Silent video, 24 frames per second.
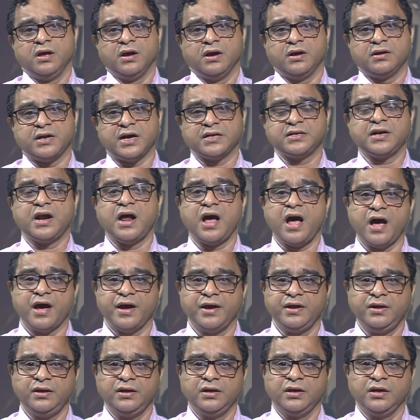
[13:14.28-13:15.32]
rather
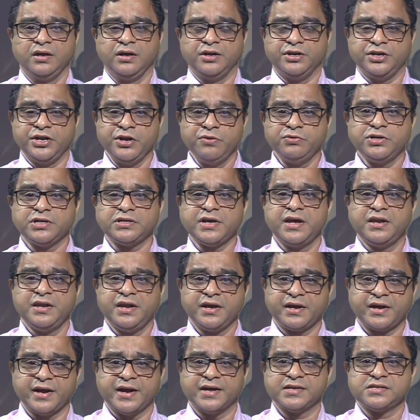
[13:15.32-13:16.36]
high, new data
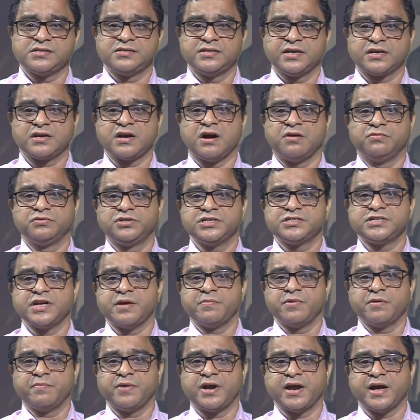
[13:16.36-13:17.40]
indicates the country's
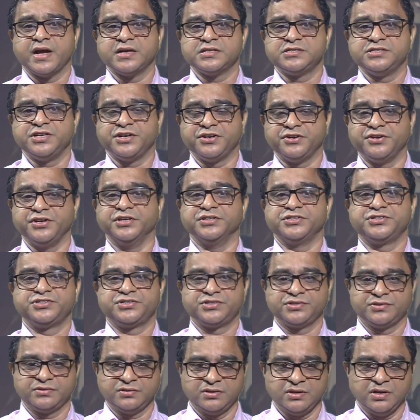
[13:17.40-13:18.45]
MMR has
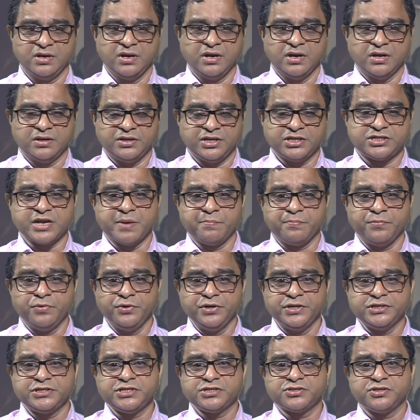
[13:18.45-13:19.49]
decreased. The sample
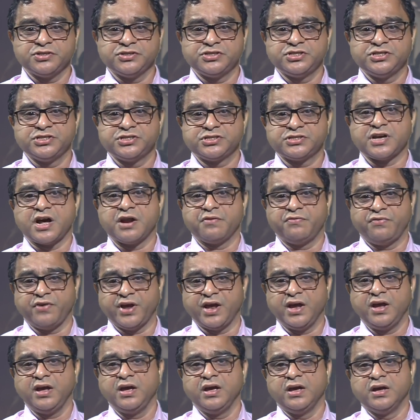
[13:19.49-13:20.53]
decision
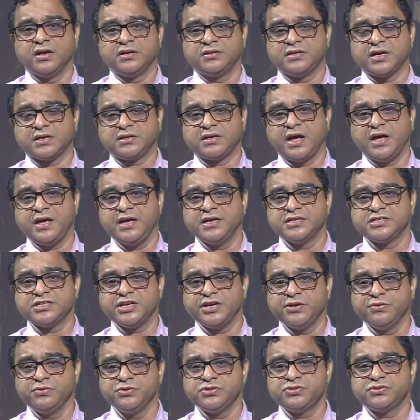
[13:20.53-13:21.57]
survey data is
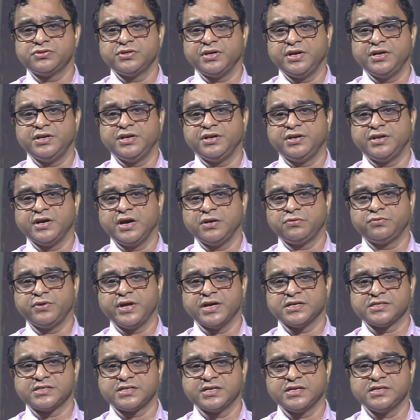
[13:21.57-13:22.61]
used in India
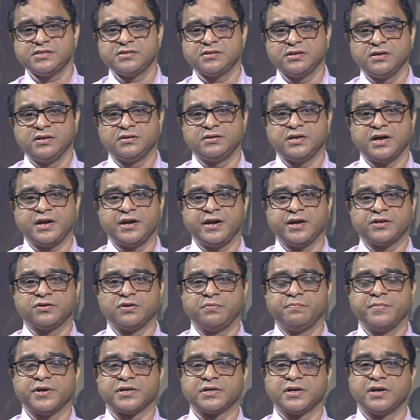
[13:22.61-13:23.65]
to assess the rate
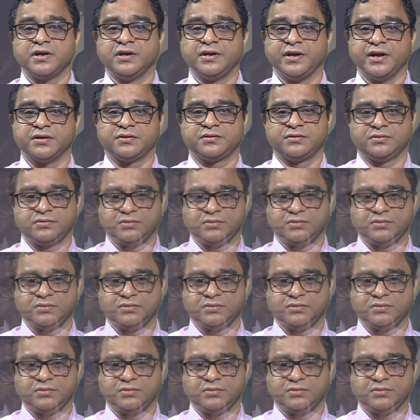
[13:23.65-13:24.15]
of maternal death.